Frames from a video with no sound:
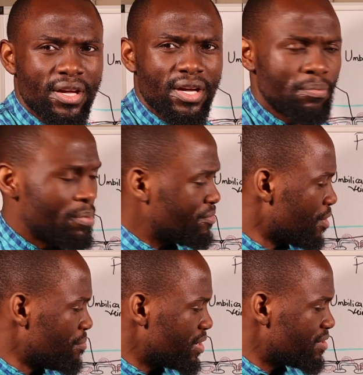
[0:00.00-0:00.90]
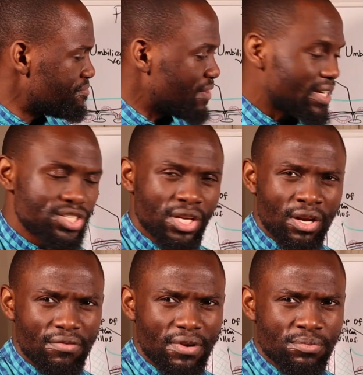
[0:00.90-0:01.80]
uh, perform the
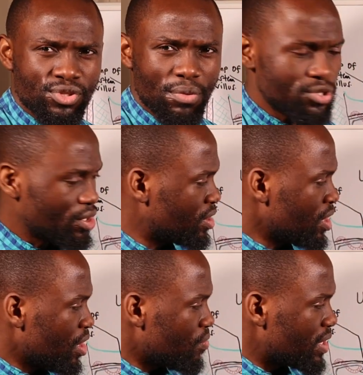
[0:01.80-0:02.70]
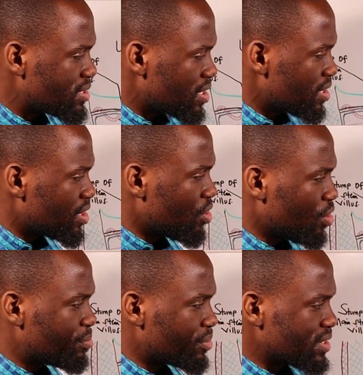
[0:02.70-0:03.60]
function of absorption once the
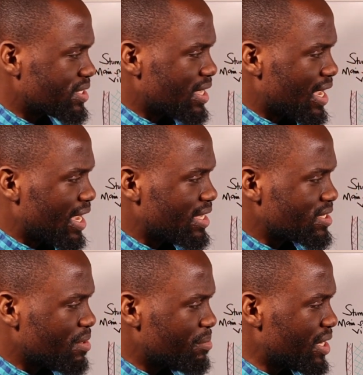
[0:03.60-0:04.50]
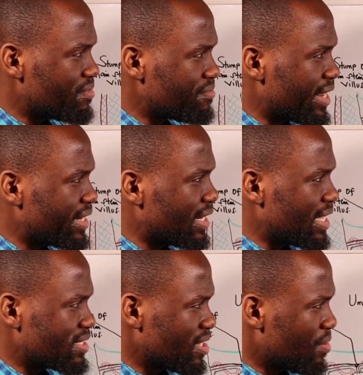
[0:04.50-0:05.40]
whole process has been
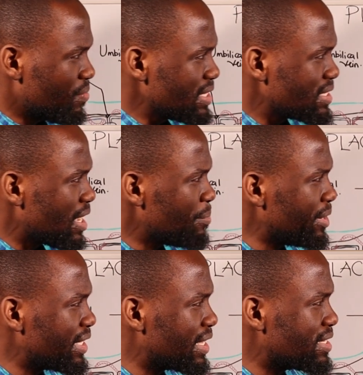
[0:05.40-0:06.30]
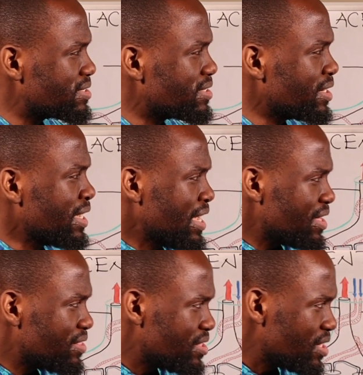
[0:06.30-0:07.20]
finalized. Now, what is happening is that
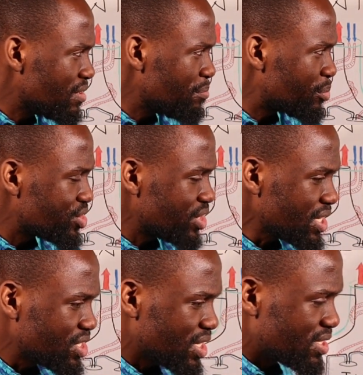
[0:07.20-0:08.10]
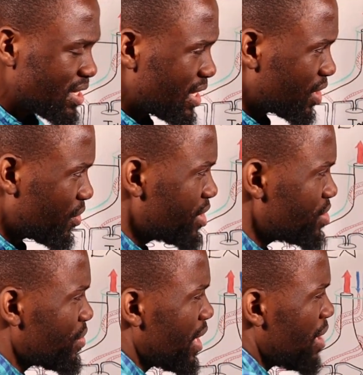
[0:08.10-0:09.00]
the projections that are
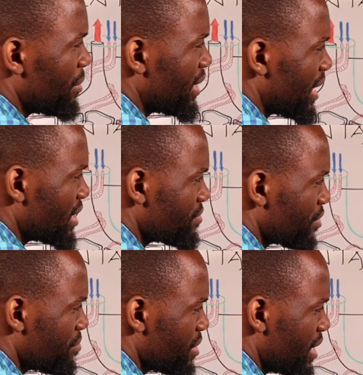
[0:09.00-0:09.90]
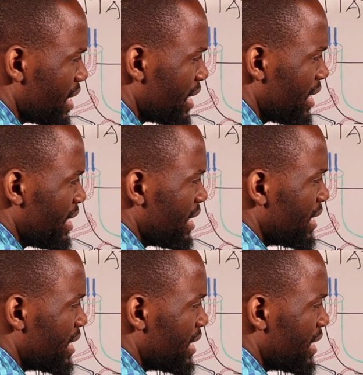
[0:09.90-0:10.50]
going to emanate from here,